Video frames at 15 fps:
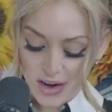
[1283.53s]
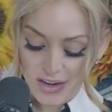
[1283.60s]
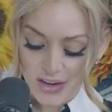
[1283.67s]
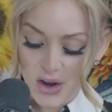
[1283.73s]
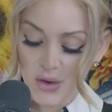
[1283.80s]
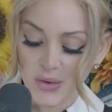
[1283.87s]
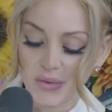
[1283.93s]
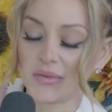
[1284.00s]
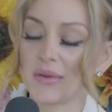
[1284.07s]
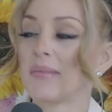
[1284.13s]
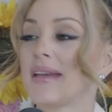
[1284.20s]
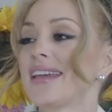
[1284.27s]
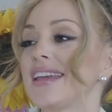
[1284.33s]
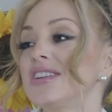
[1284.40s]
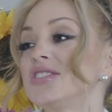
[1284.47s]
are known for
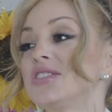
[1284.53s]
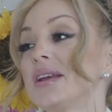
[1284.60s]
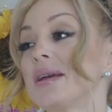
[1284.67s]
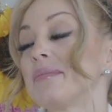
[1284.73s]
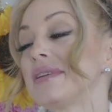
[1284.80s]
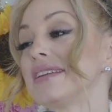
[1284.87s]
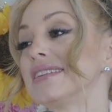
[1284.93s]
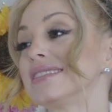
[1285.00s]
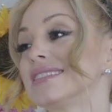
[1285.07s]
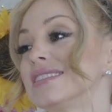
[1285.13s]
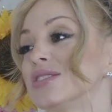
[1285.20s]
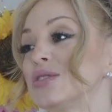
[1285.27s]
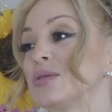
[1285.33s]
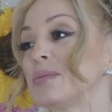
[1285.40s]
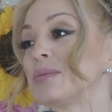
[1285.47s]
making champions
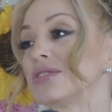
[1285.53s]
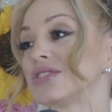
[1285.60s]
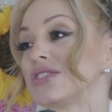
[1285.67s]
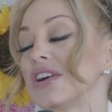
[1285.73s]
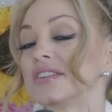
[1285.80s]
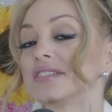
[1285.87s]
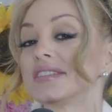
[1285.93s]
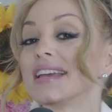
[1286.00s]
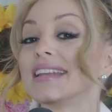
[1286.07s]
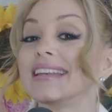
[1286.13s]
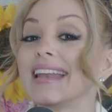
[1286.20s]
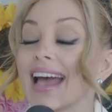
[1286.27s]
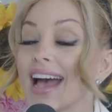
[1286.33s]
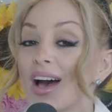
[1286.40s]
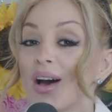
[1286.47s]
and superstars,
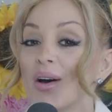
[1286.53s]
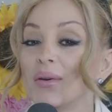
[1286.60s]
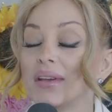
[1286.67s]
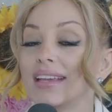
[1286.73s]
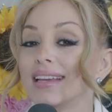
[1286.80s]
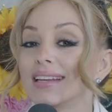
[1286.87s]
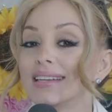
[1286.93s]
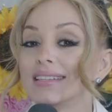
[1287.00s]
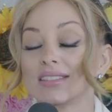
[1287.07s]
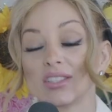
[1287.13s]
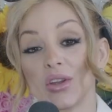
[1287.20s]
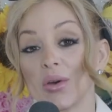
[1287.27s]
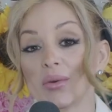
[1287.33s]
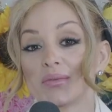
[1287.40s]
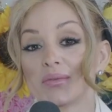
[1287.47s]
and now Egan is
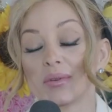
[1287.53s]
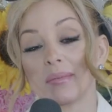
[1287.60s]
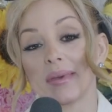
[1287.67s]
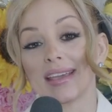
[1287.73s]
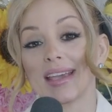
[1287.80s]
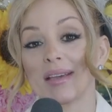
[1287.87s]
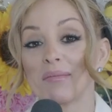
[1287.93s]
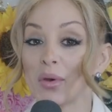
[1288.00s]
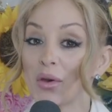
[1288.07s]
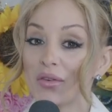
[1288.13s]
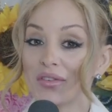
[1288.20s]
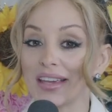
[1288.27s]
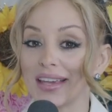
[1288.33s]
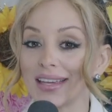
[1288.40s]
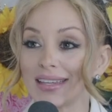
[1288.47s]
known for making
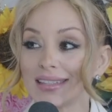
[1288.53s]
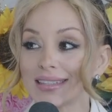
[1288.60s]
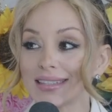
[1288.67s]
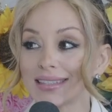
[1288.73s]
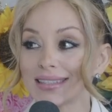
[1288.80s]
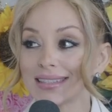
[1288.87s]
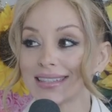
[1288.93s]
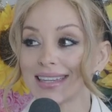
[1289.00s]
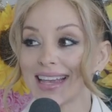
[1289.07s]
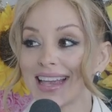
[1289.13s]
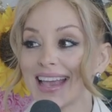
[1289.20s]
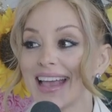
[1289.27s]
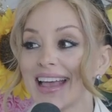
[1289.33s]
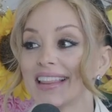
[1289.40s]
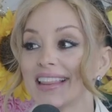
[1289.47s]
movies.
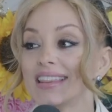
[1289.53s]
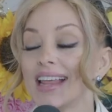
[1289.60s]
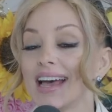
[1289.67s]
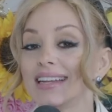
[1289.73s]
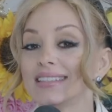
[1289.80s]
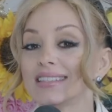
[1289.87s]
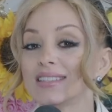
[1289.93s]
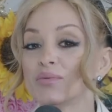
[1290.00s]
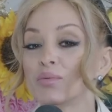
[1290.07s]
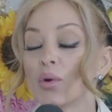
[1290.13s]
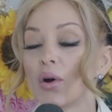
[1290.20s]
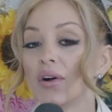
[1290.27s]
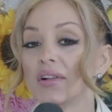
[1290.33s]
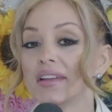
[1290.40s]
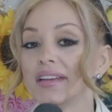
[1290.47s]
Let's
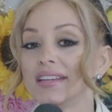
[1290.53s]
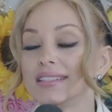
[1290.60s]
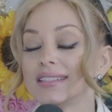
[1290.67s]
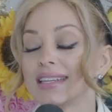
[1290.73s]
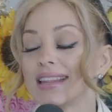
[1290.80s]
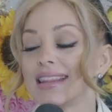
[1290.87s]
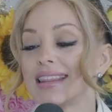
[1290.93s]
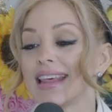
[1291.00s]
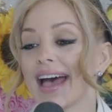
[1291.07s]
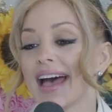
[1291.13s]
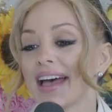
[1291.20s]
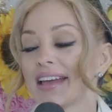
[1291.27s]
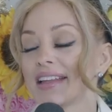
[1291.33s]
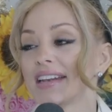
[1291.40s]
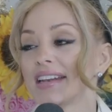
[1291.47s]
roll into
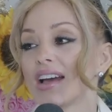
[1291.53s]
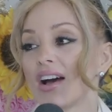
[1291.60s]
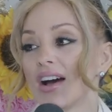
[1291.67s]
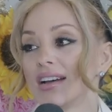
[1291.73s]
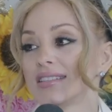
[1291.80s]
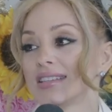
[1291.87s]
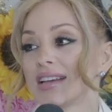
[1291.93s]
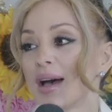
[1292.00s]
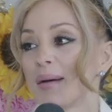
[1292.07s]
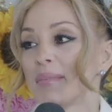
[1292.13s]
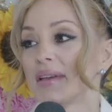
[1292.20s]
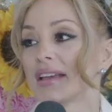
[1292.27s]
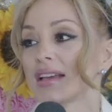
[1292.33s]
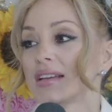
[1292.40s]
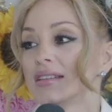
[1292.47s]
that hot
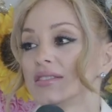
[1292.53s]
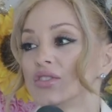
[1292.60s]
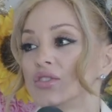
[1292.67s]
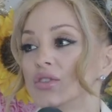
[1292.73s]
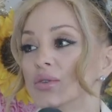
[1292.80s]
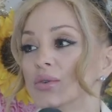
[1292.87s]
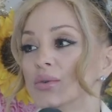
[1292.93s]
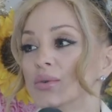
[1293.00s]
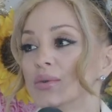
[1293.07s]
topic, because